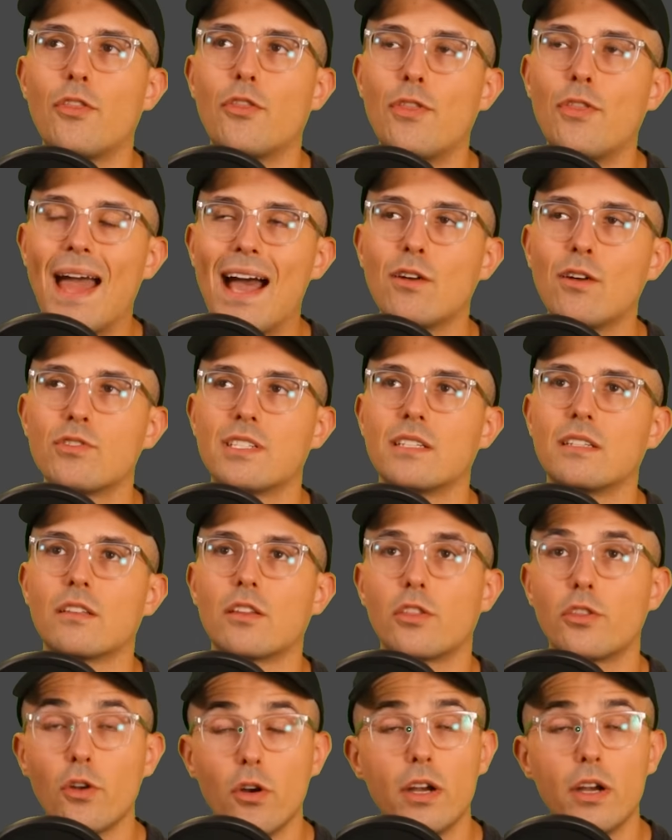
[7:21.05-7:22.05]

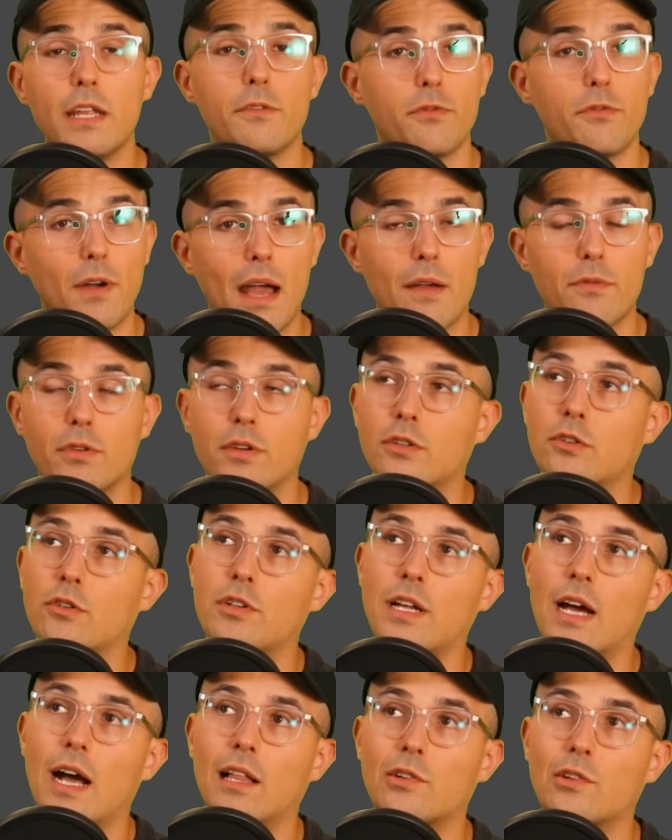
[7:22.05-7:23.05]

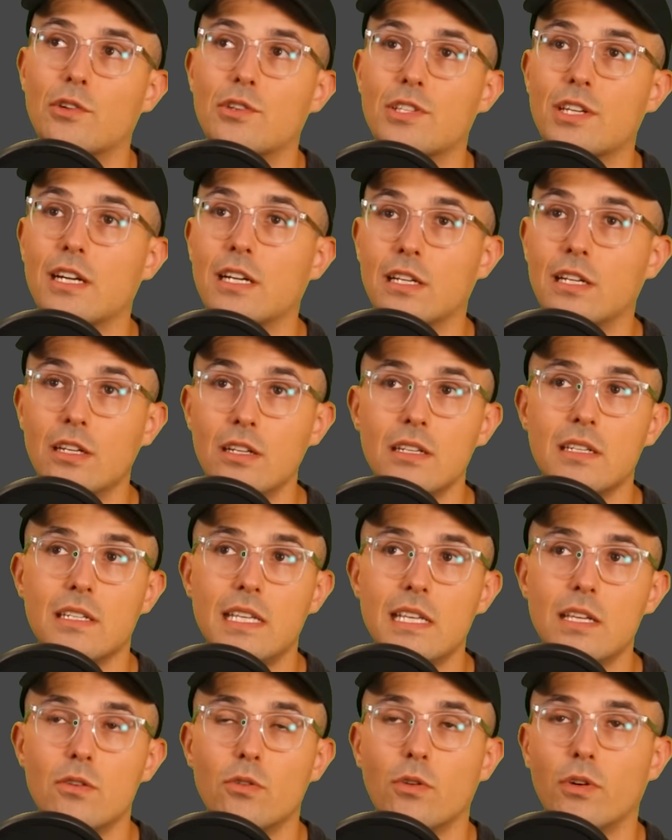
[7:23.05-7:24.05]
$3,500, a good
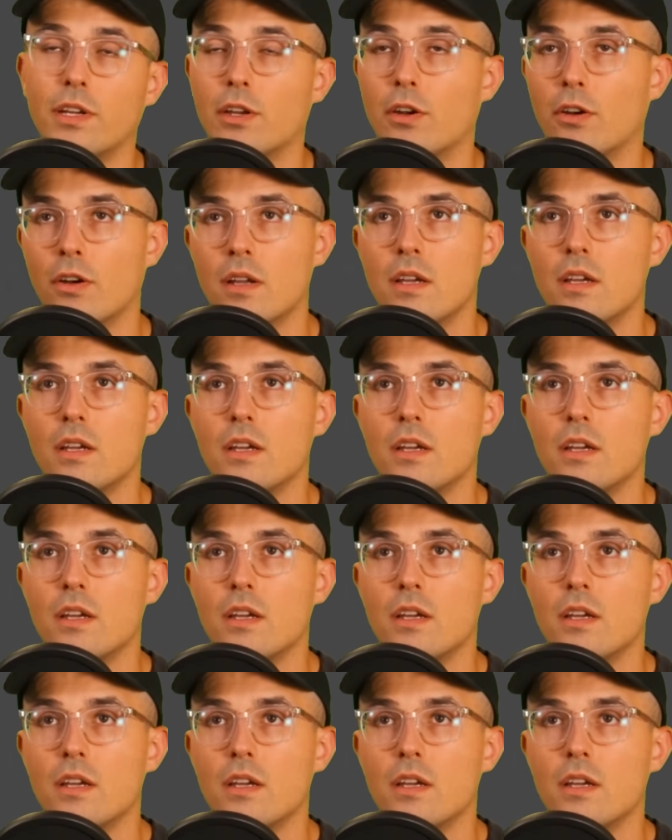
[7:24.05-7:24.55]
deal here.